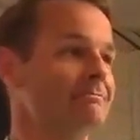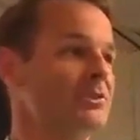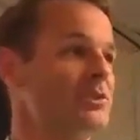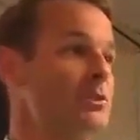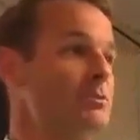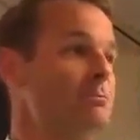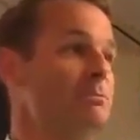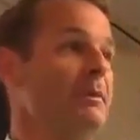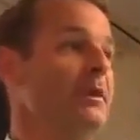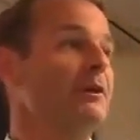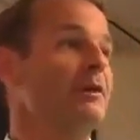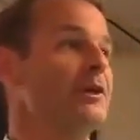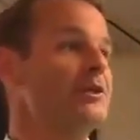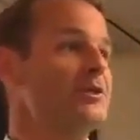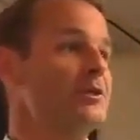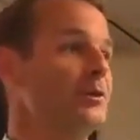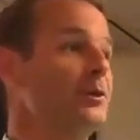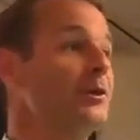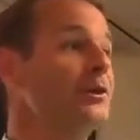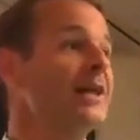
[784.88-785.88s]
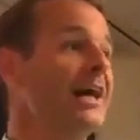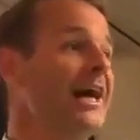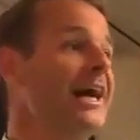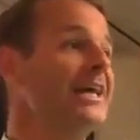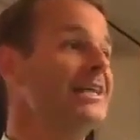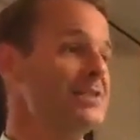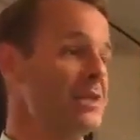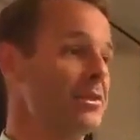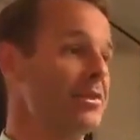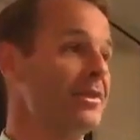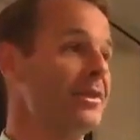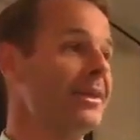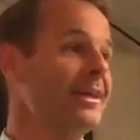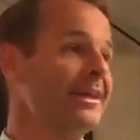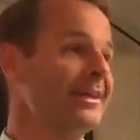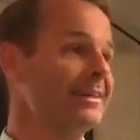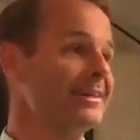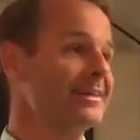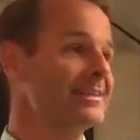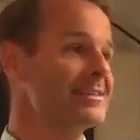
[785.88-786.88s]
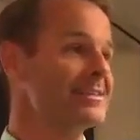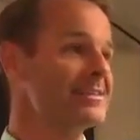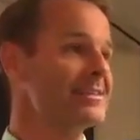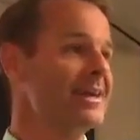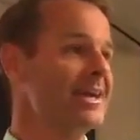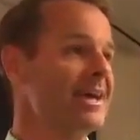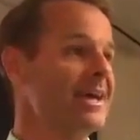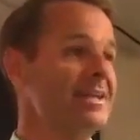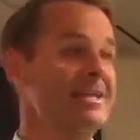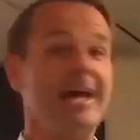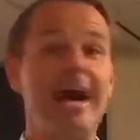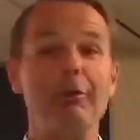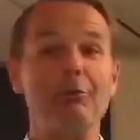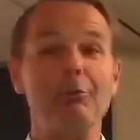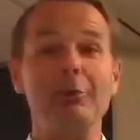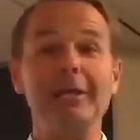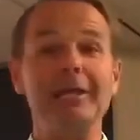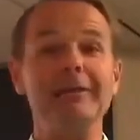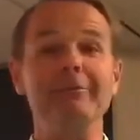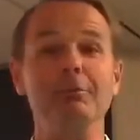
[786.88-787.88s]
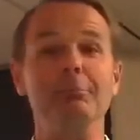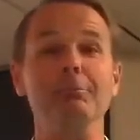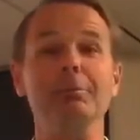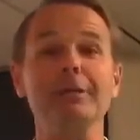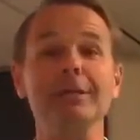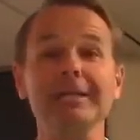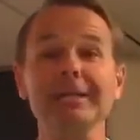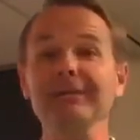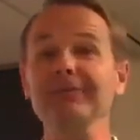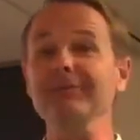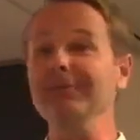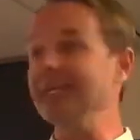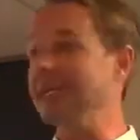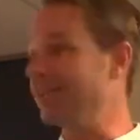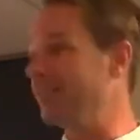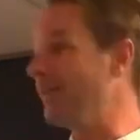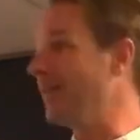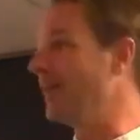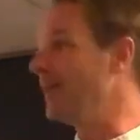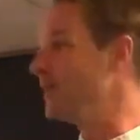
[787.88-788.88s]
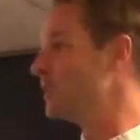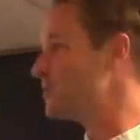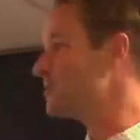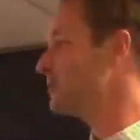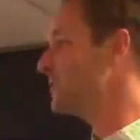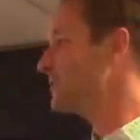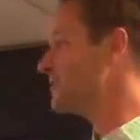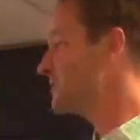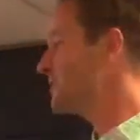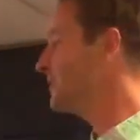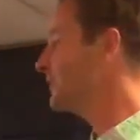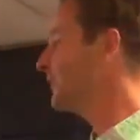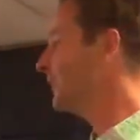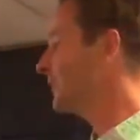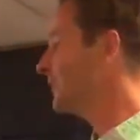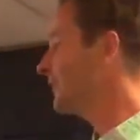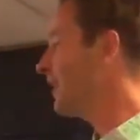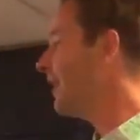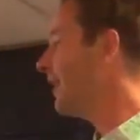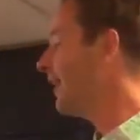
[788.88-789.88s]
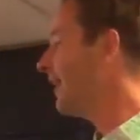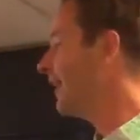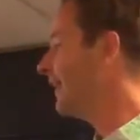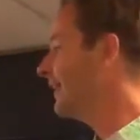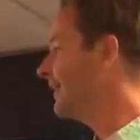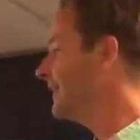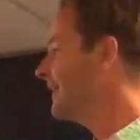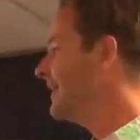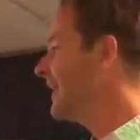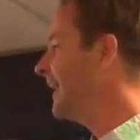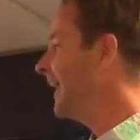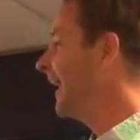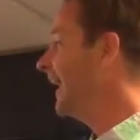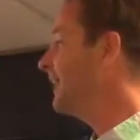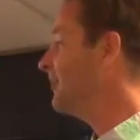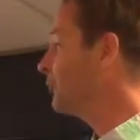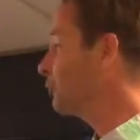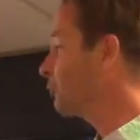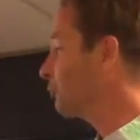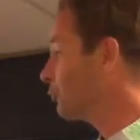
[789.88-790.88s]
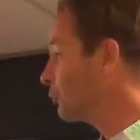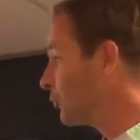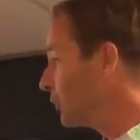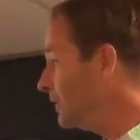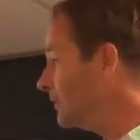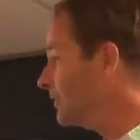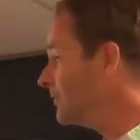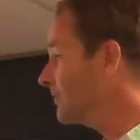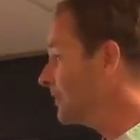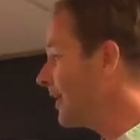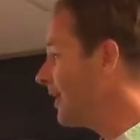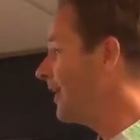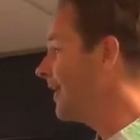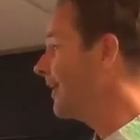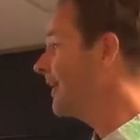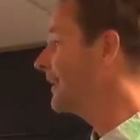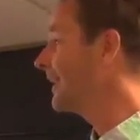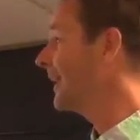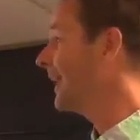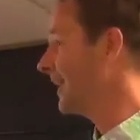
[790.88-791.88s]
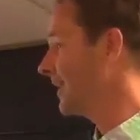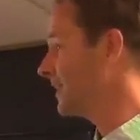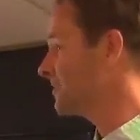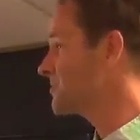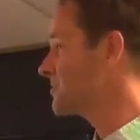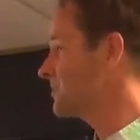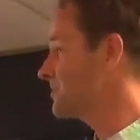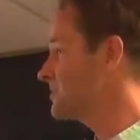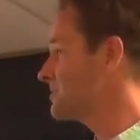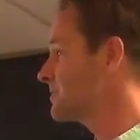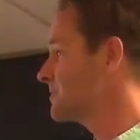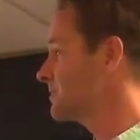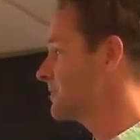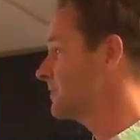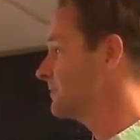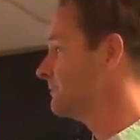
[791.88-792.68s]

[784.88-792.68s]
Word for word: spiritual kinds of things, not really even believing in a very specific God, and the real God answers.